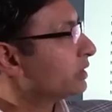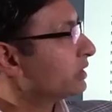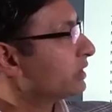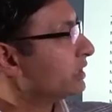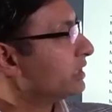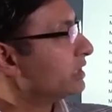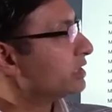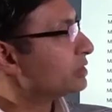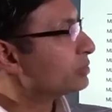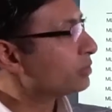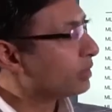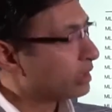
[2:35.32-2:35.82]

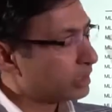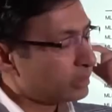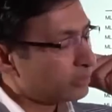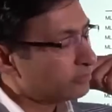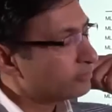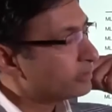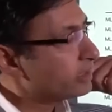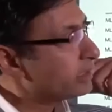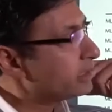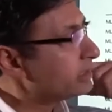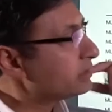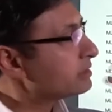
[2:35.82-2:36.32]
each one
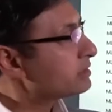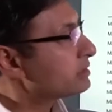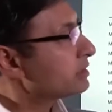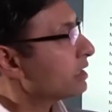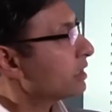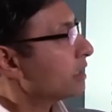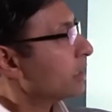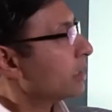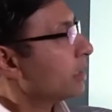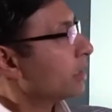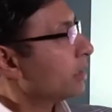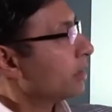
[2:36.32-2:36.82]
of these.
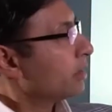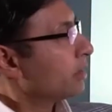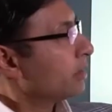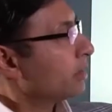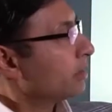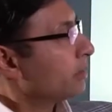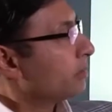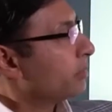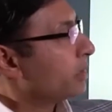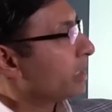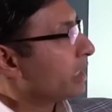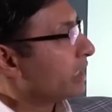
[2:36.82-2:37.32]

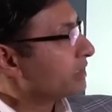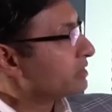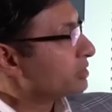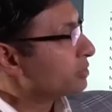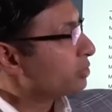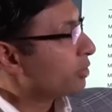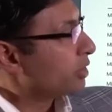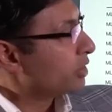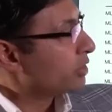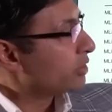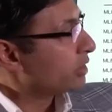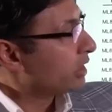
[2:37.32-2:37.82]
But I
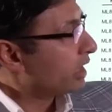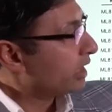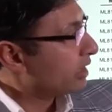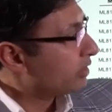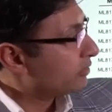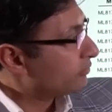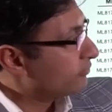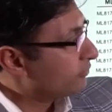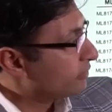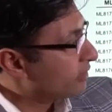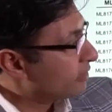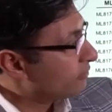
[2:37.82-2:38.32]
just wanted to kind
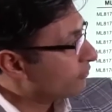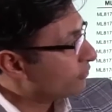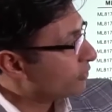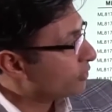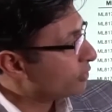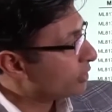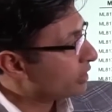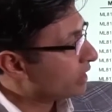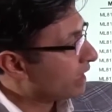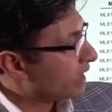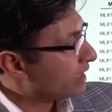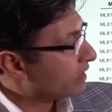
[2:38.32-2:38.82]
of give
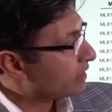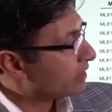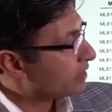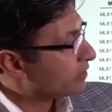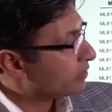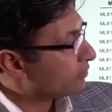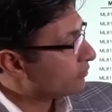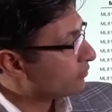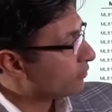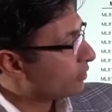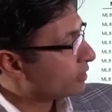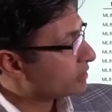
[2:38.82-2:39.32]
you an
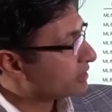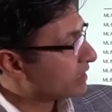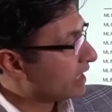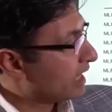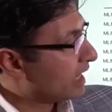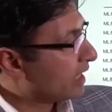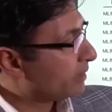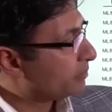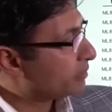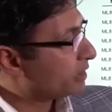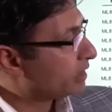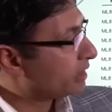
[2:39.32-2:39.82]
idea of what's
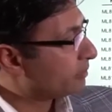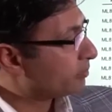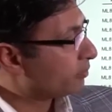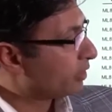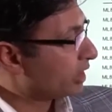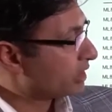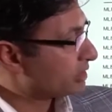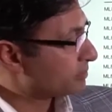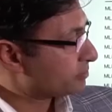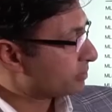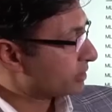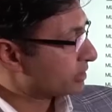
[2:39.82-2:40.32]
happening
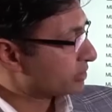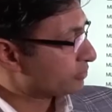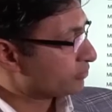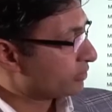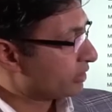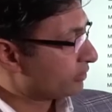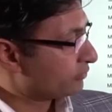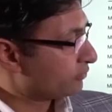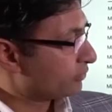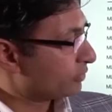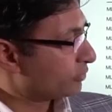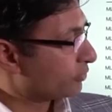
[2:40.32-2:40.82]
price per
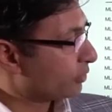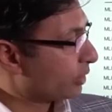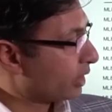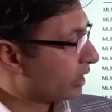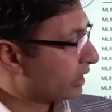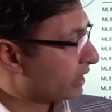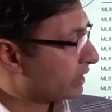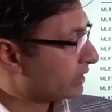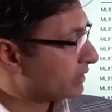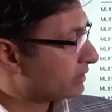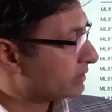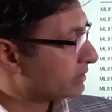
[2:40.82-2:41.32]
square foot
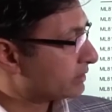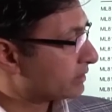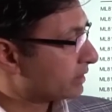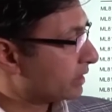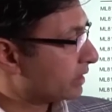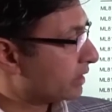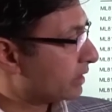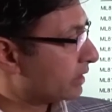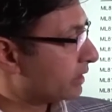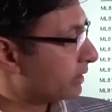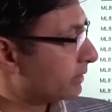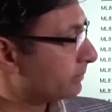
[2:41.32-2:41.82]
wise.
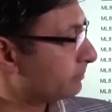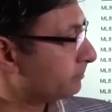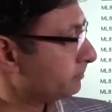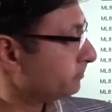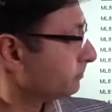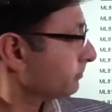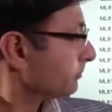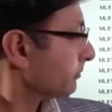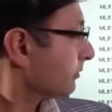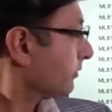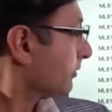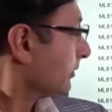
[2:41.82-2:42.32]

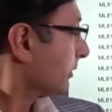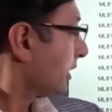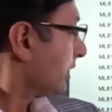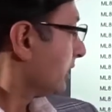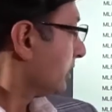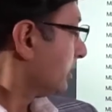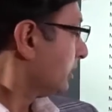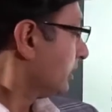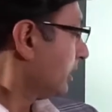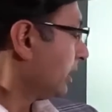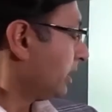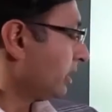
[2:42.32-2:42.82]

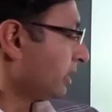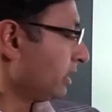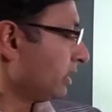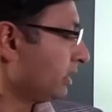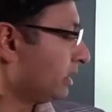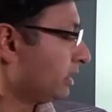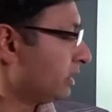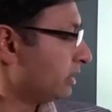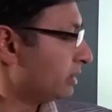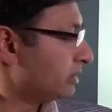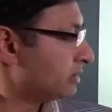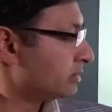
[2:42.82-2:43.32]
There
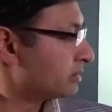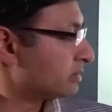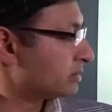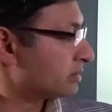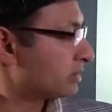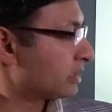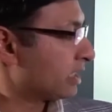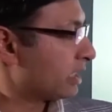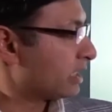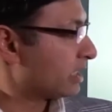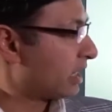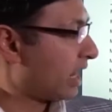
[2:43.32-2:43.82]

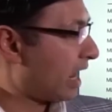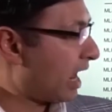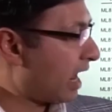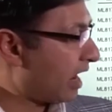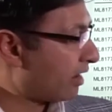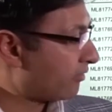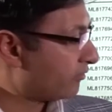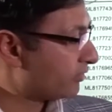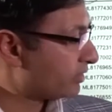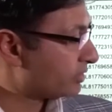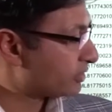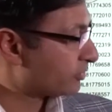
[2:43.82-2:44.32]
is an
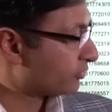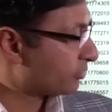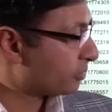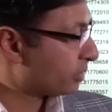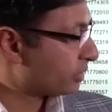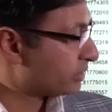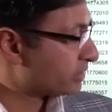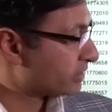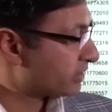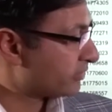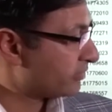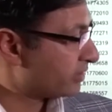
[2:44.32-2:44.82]
average of
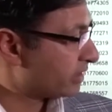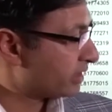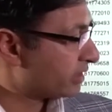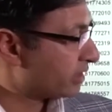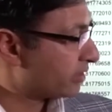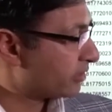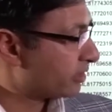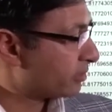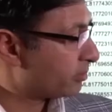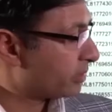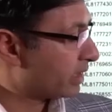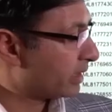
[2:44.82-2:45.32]
about
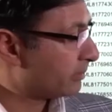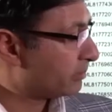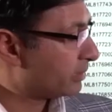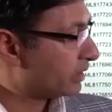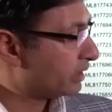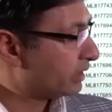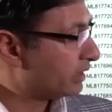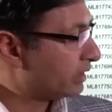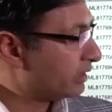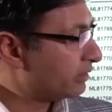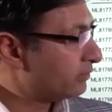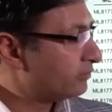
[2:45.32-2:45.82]
1,700, but I
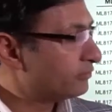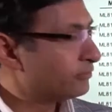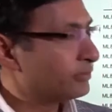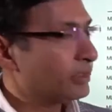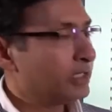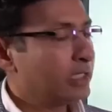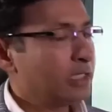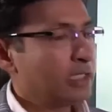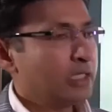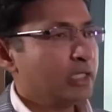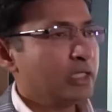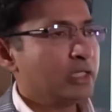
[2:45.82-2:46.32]
believe
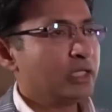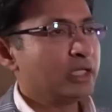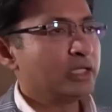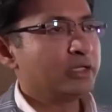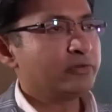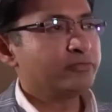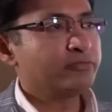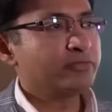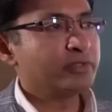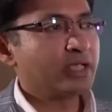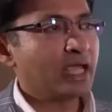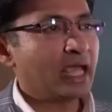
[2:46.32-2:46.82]

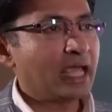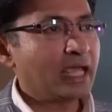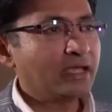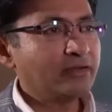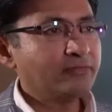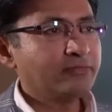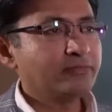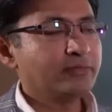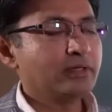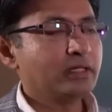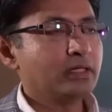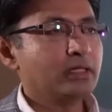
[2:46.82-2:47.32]
if you
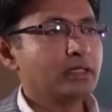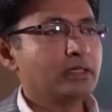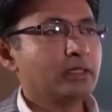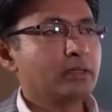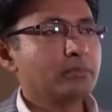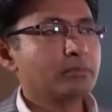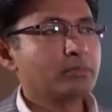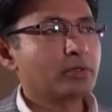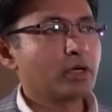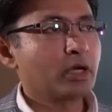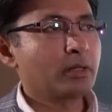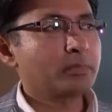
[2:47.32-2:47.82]
have
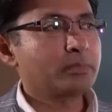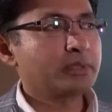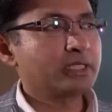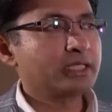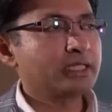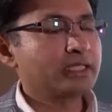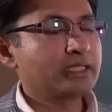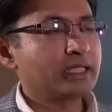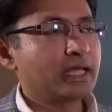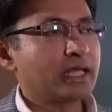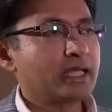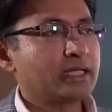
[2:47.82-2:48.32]
a
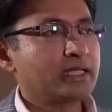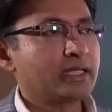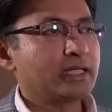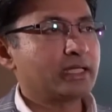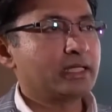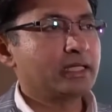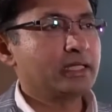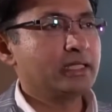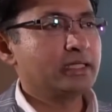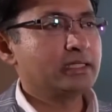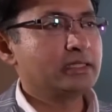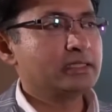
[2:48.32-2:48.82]
property
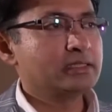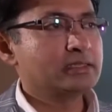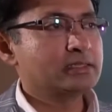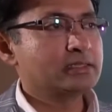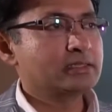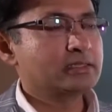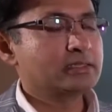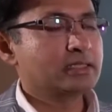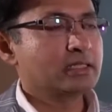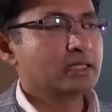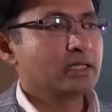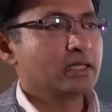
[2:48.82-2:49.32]
that
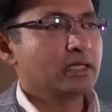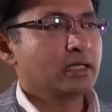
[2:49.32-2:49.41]
is